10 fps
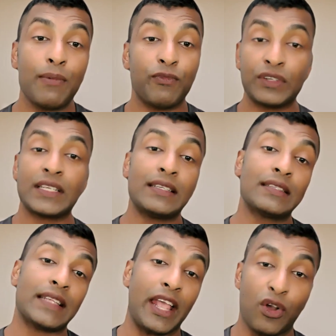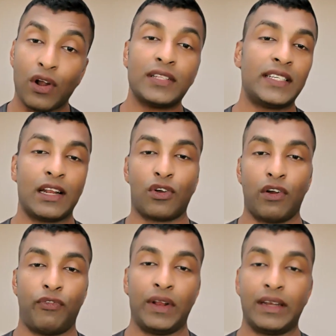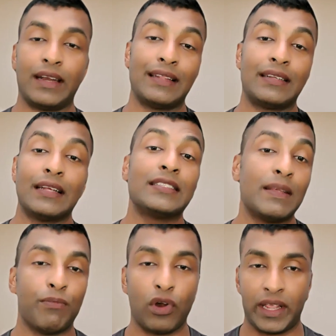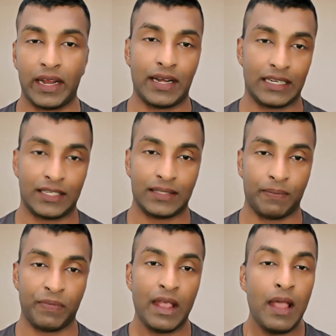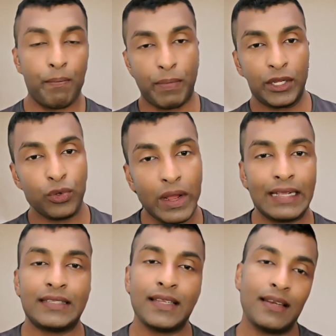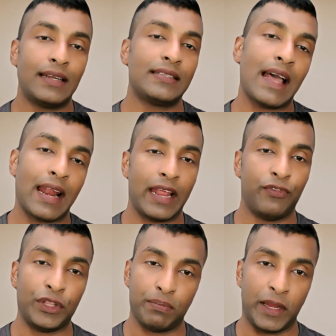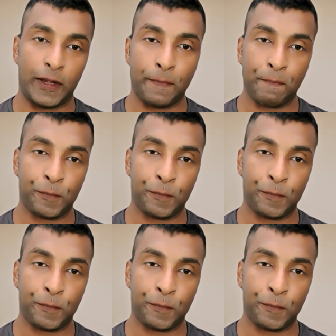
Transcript: emphasizes psychological conflict rather than symbolic interactionism. But to an extent, it is aligned with Mead.